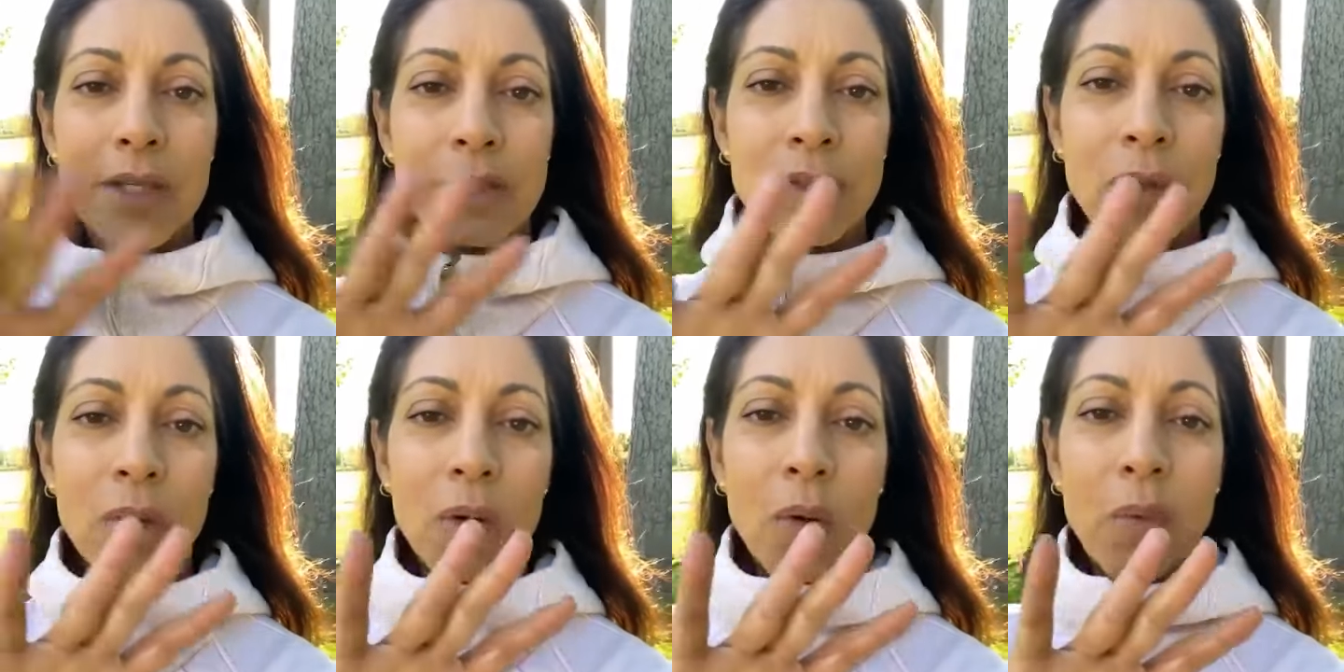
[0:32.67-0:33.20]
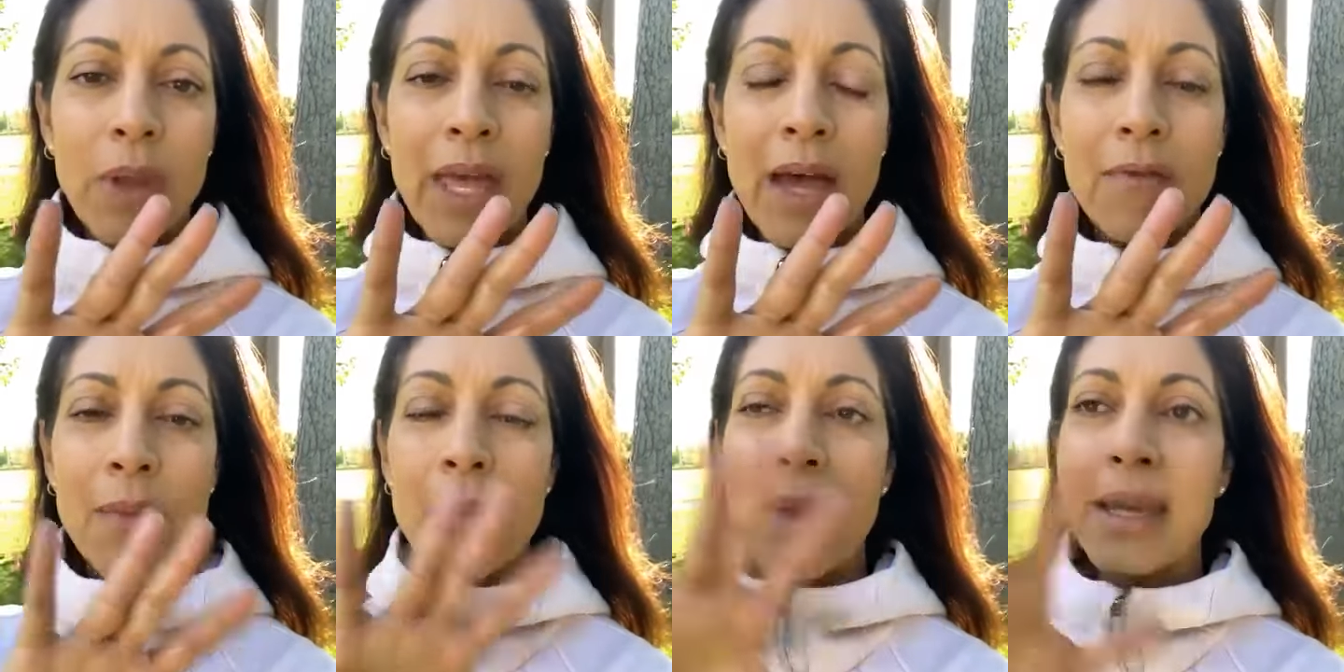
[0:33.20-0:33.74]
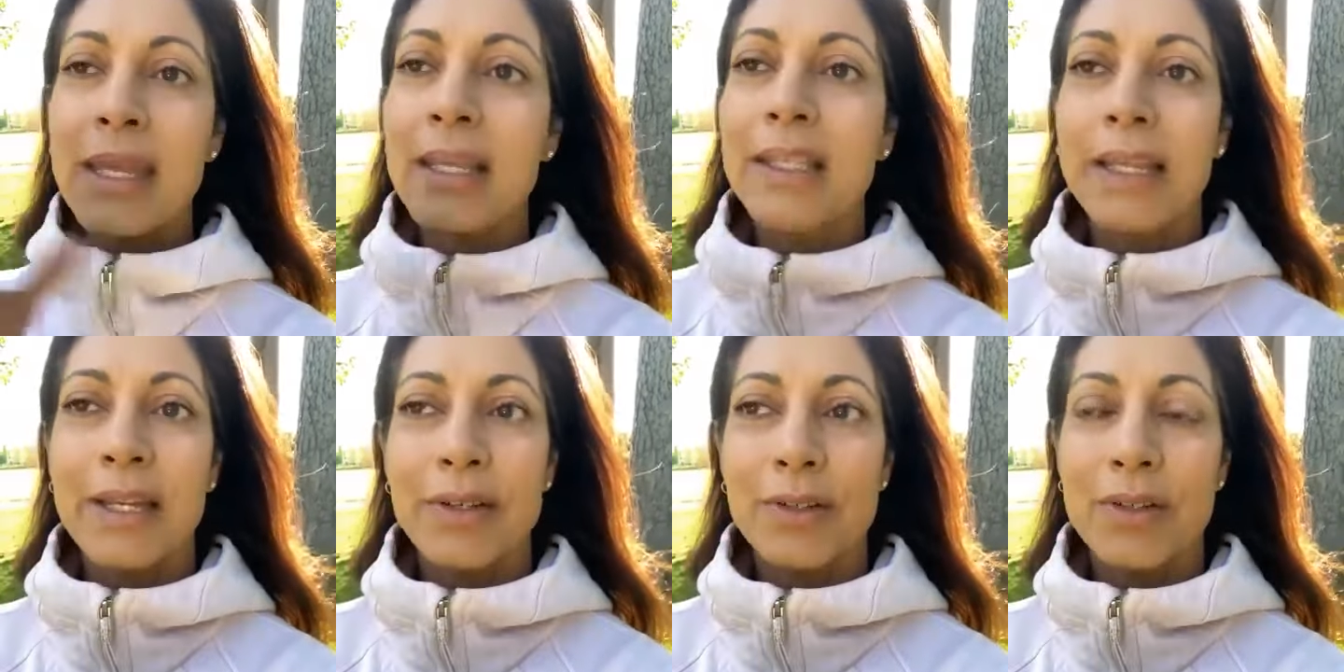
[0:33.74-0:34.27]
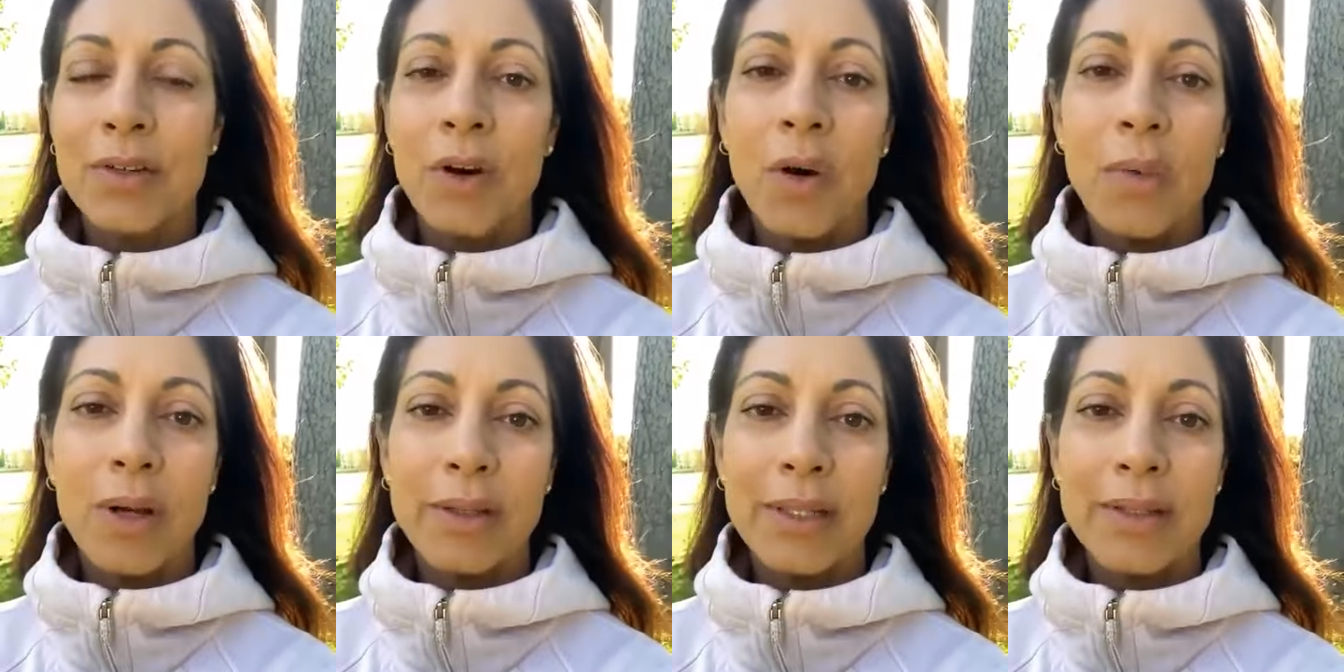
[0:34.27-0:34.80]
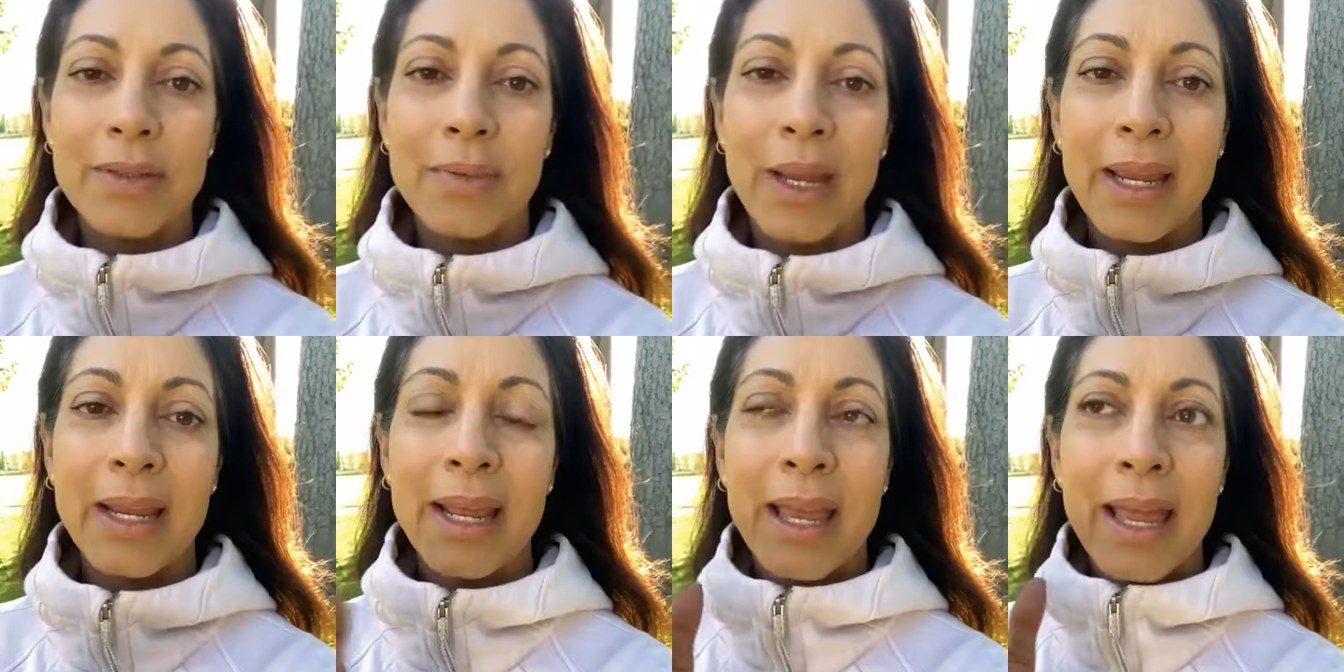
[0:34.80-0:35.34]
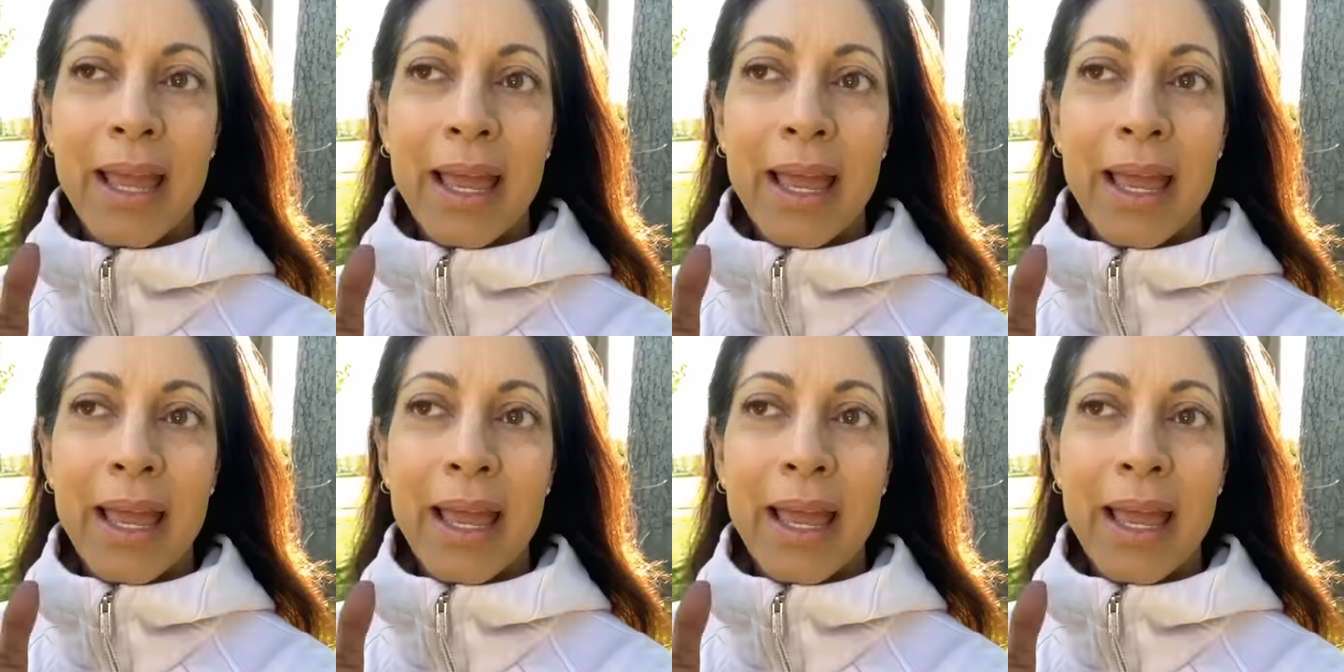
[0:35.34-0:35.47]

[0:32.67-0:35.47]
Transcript: So we have many layers to our wellness, right?